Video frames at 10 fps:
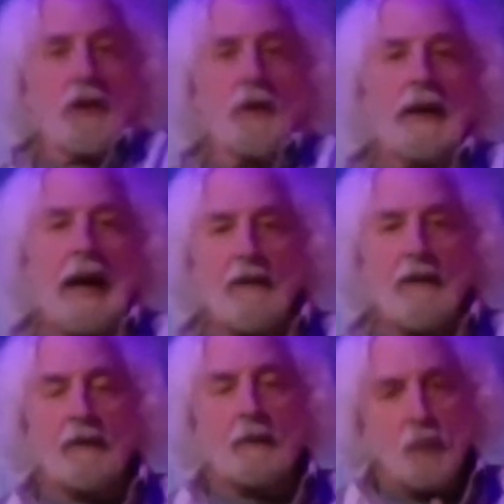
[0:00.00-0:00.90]
can have it
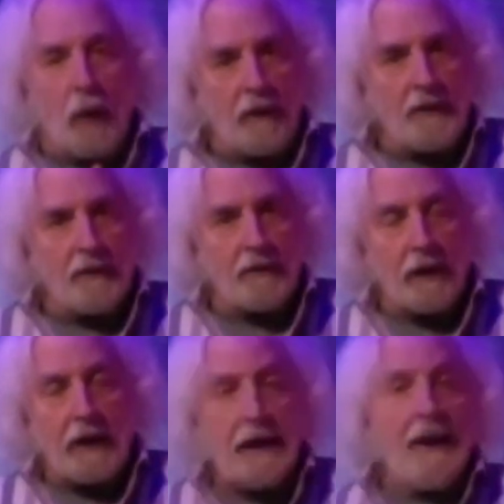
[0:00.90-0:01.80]
from 12 to
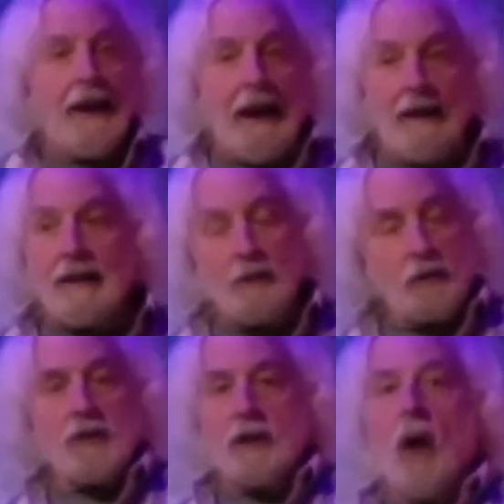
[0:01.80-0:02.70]
3. And then you
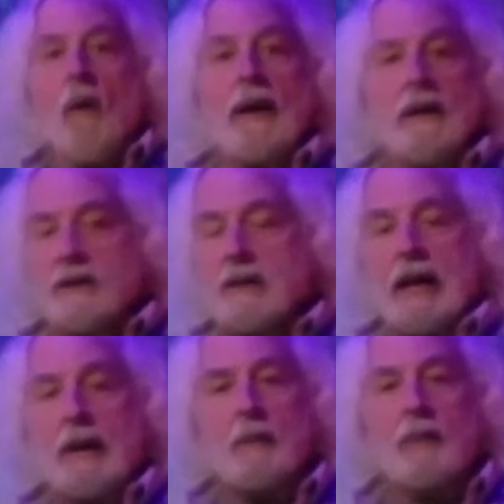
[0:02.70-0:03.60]
just go in and set
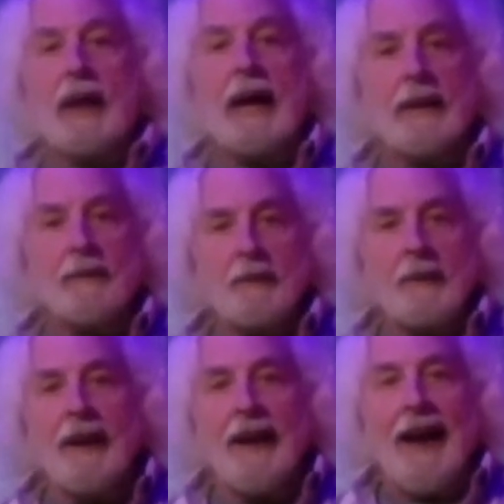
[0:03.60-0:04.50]
up and play.
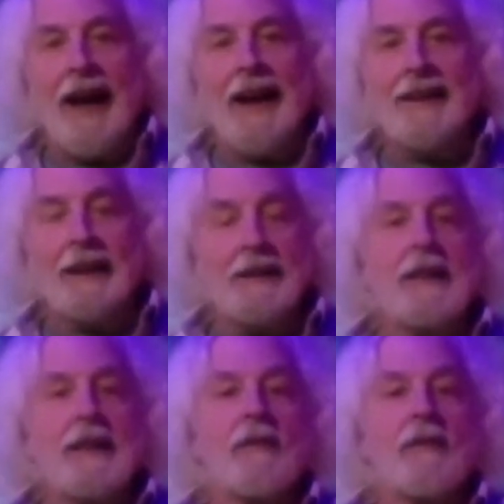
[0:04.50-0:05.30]
And I did that for